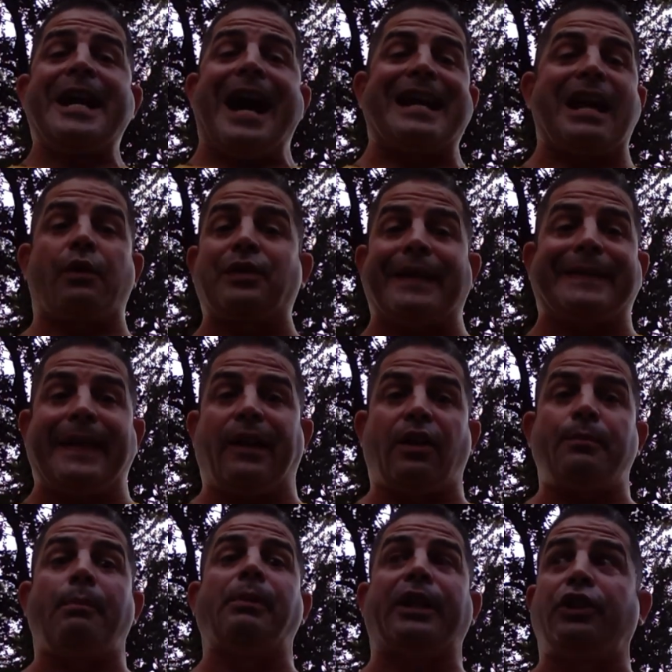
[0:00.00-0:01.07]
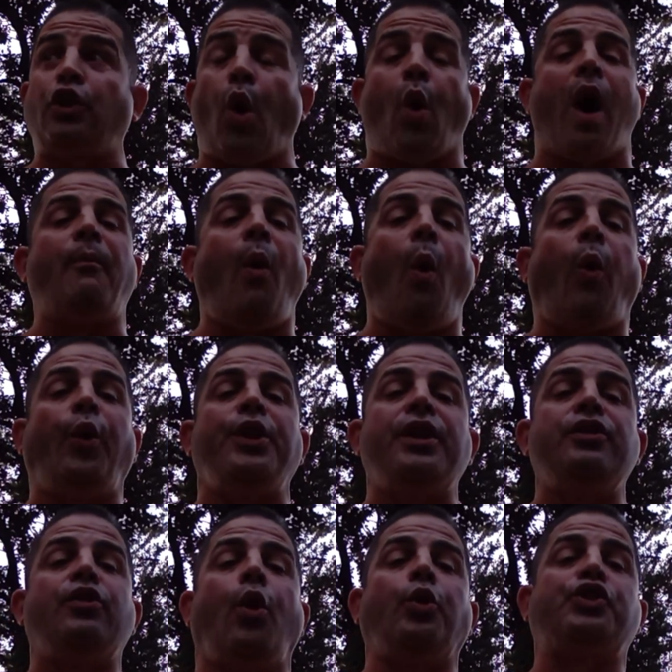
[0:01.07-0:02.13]
And I was going to tell him, I'm like, yo, I'm already in
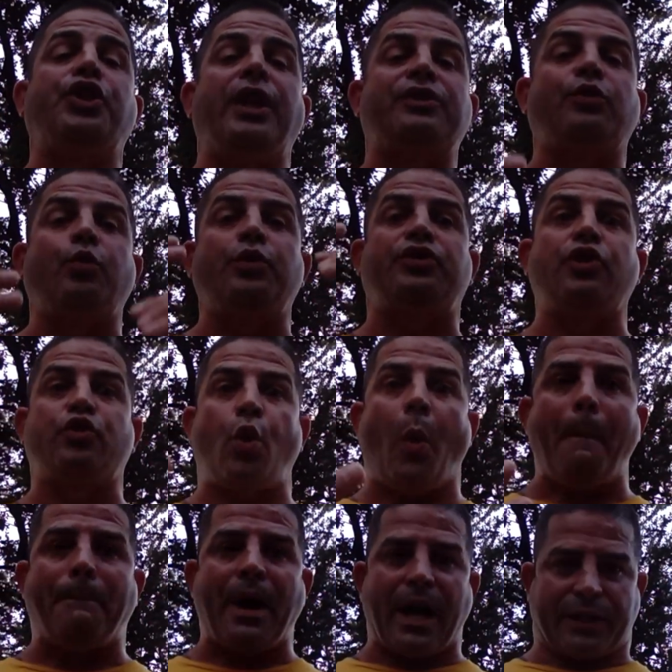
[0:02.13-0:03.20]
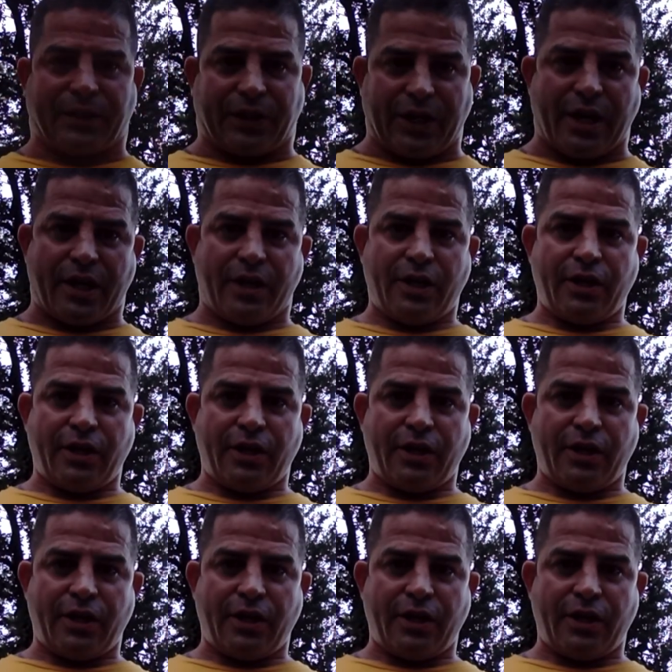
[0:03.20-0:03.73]
negotiation with the Zone Boxing.